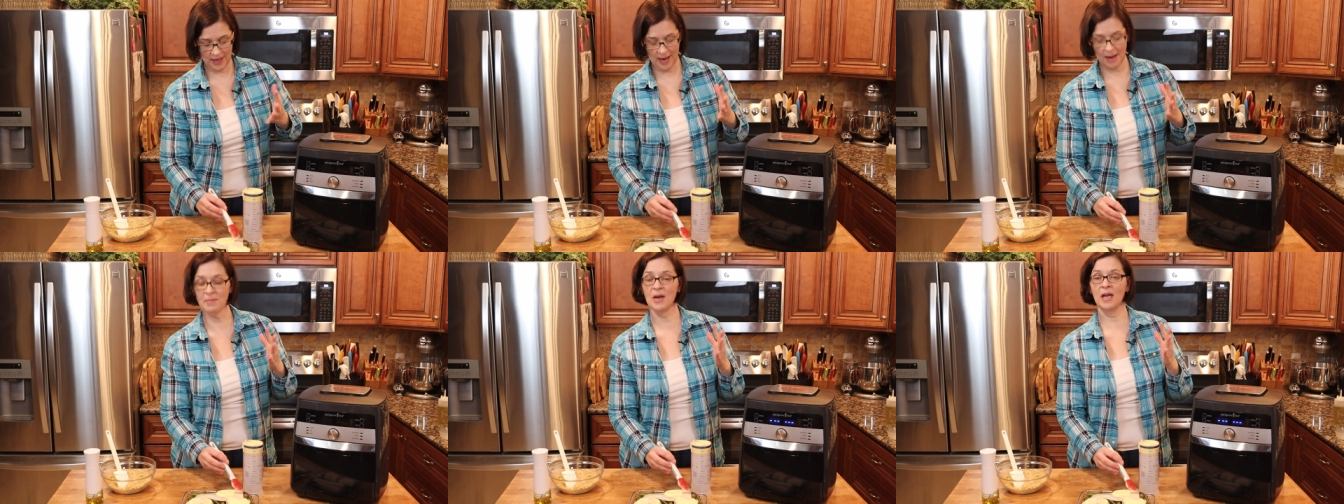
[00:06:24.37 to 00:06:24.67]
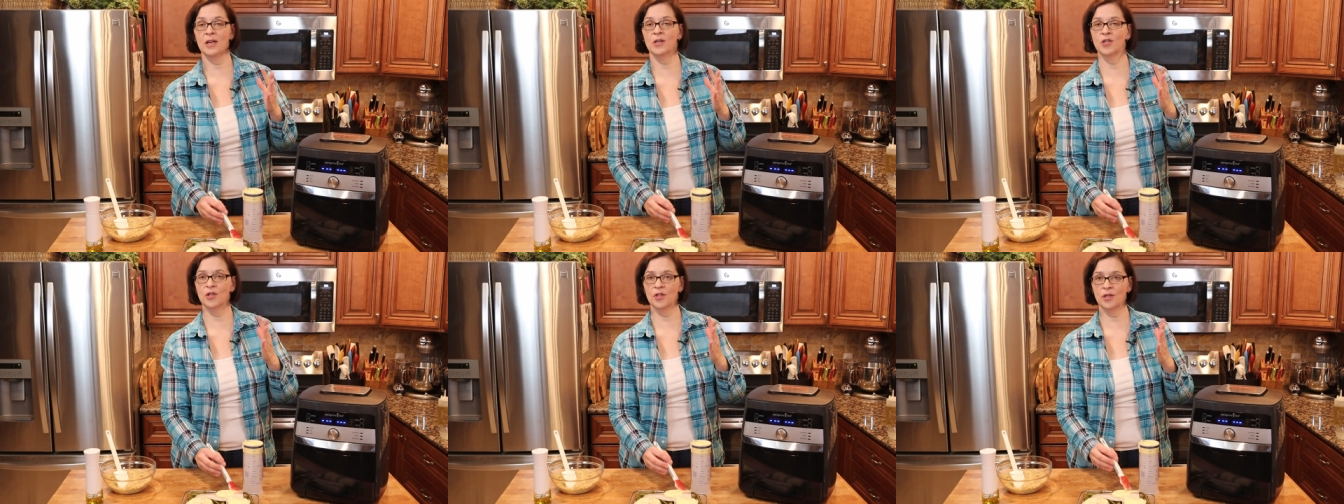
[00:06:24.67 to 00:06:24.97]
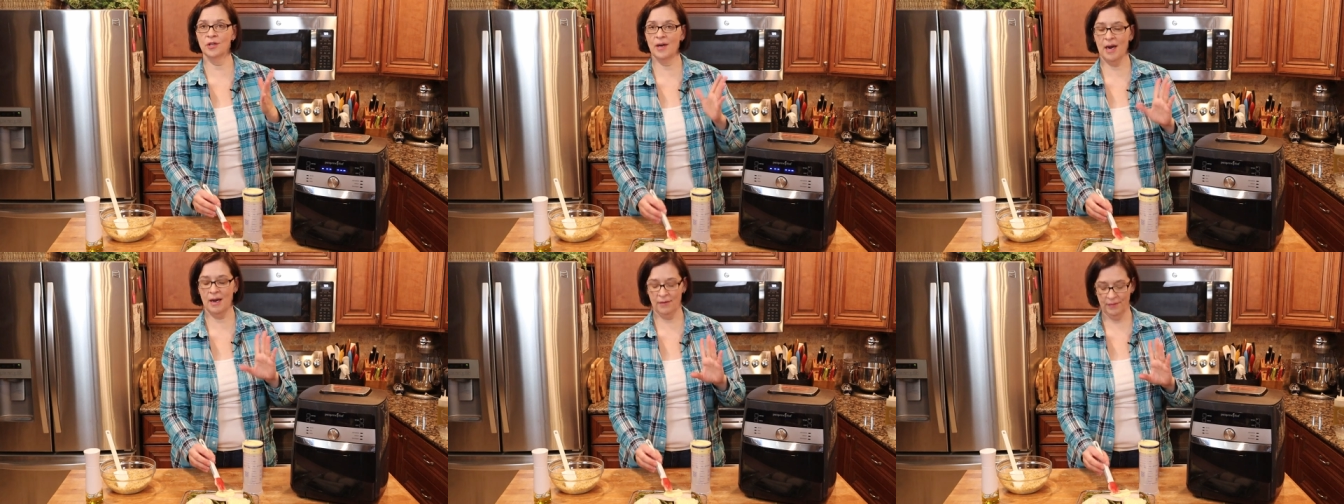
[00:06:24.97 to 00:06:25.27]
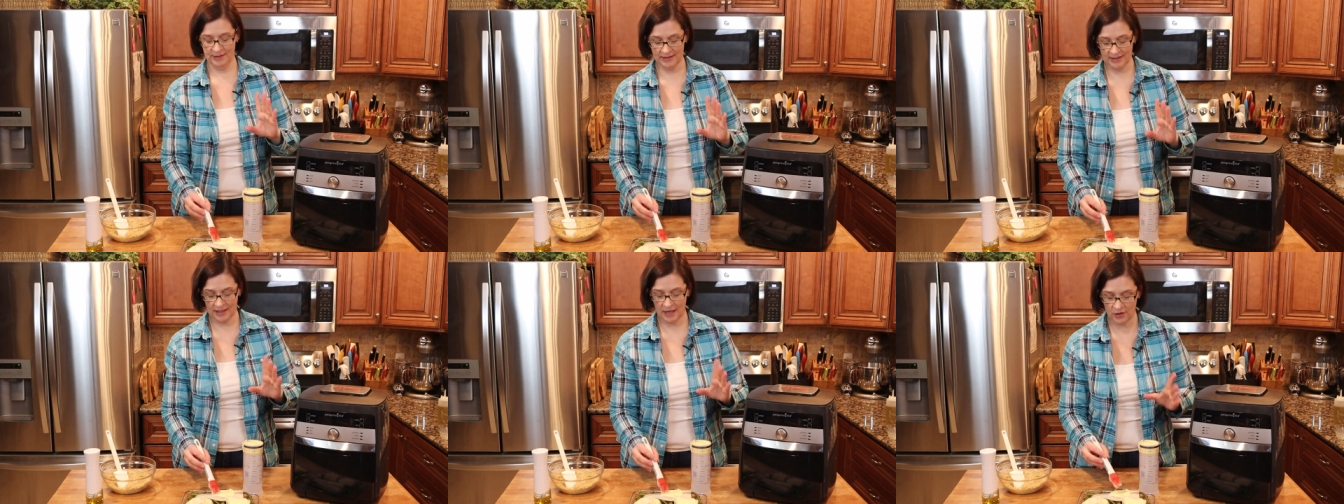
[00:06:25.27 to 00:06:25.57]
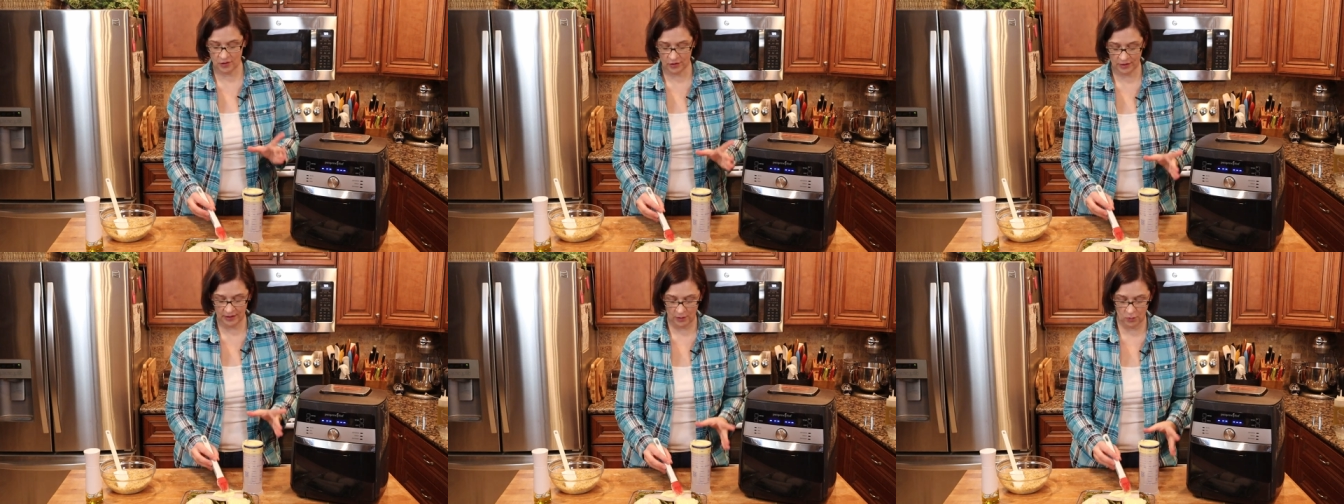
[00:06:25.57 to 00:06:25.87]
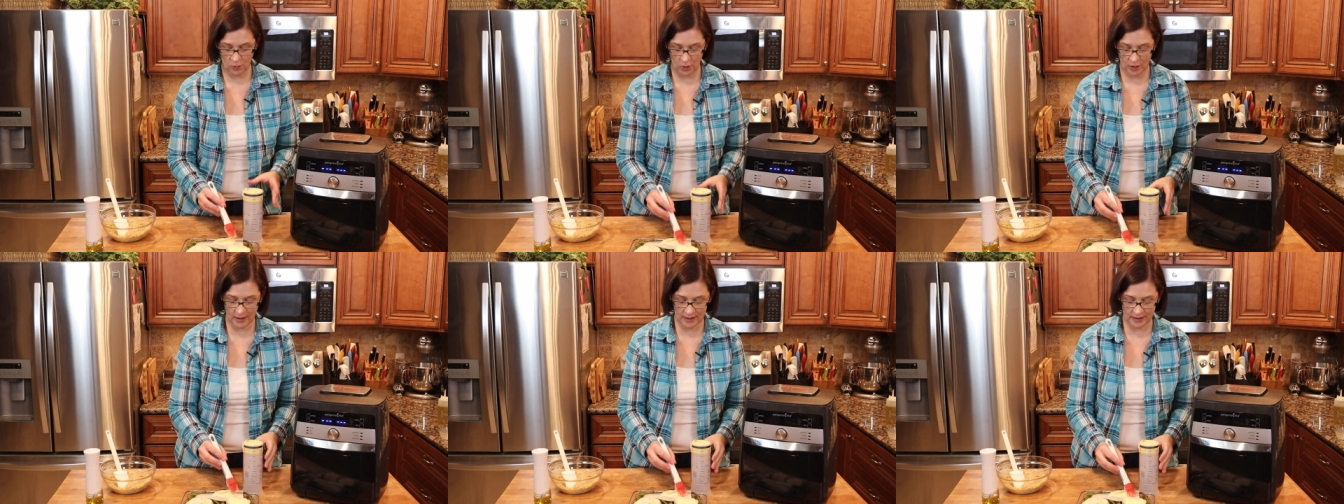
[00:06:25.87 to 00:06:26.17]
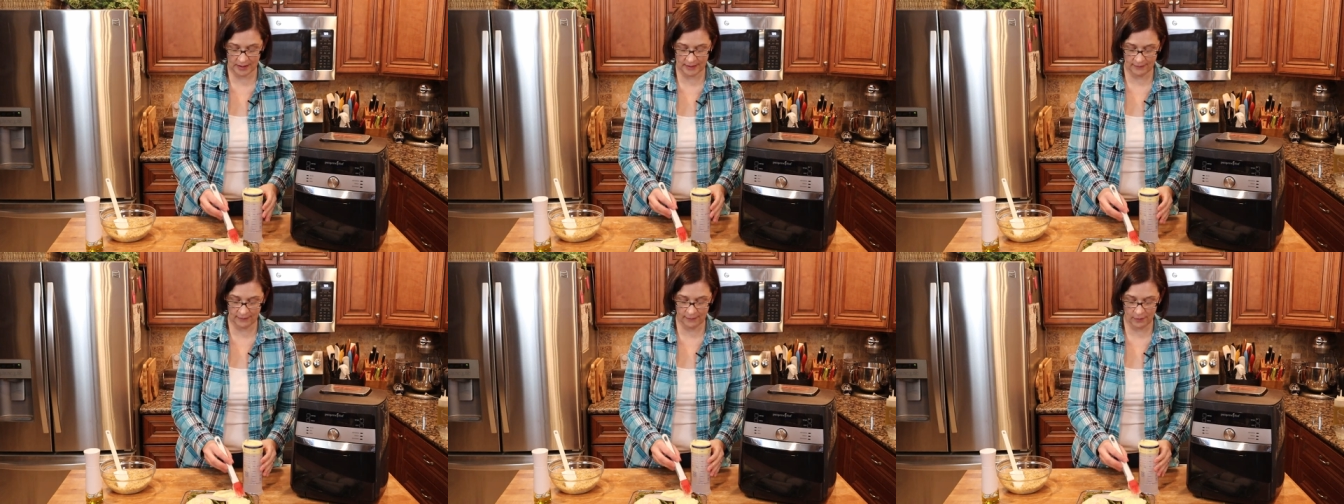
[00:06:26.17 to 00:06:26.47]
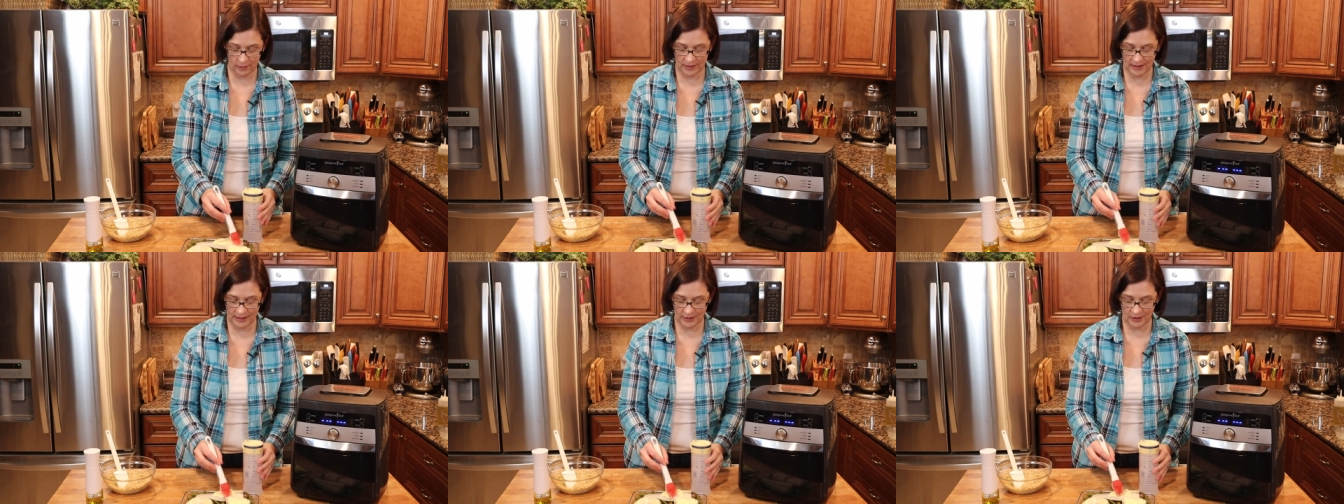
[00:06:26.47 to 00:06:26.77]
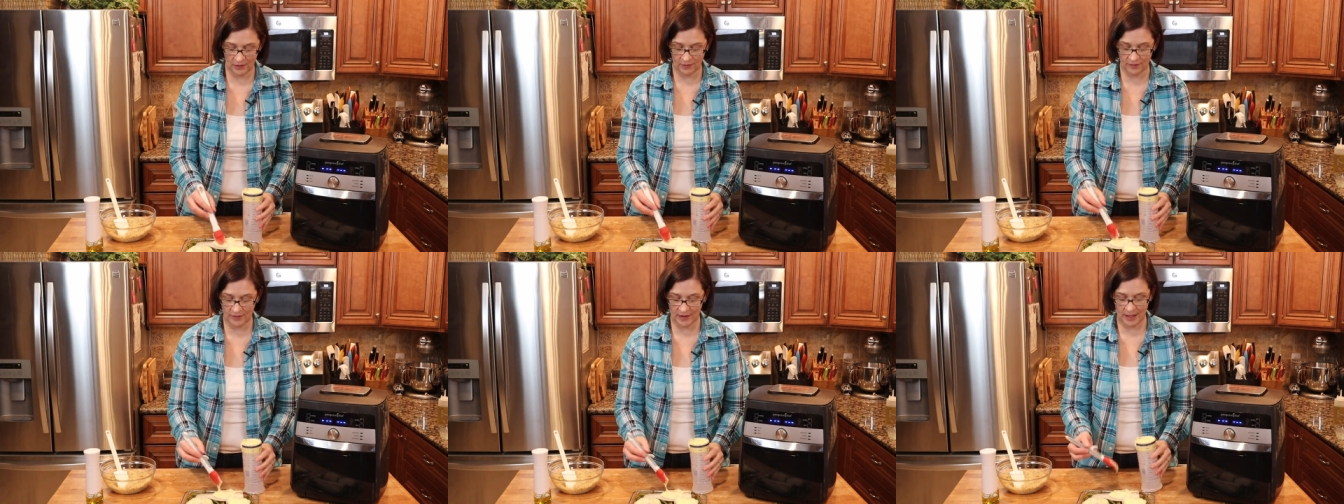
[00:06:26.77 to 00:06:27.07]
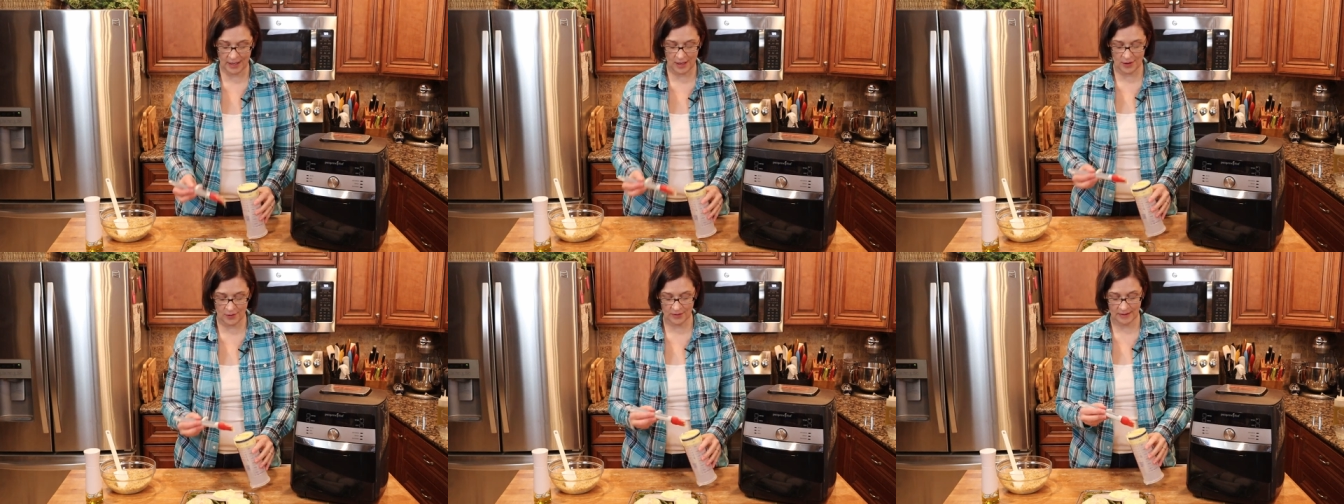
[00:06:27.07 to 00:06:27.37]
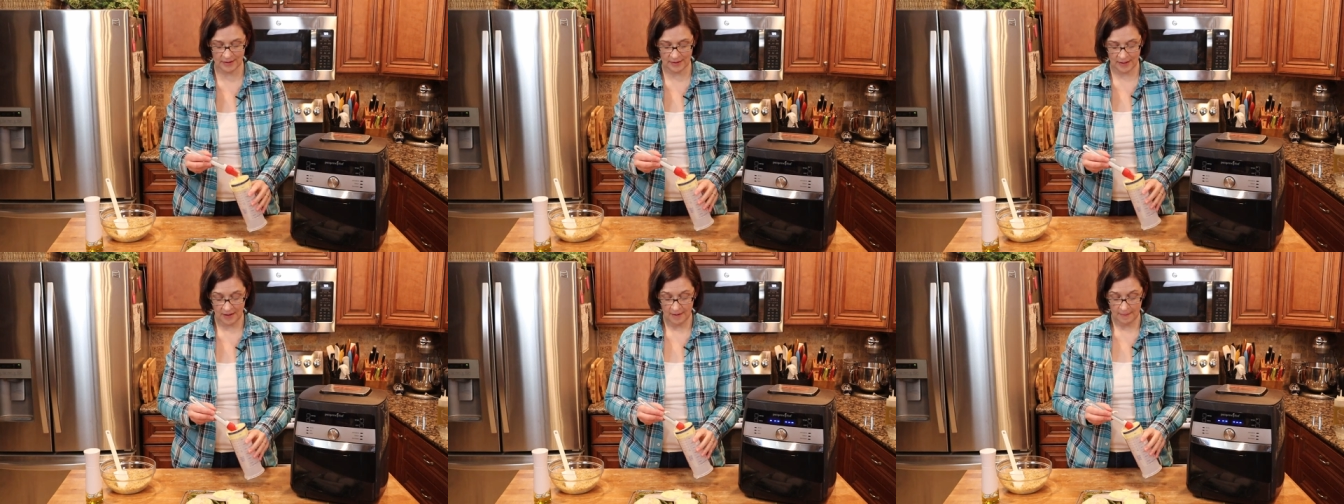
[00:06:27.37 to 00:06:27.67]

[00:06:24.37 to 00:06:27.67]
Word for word: I'm not sure how the scheduling works for these two videos.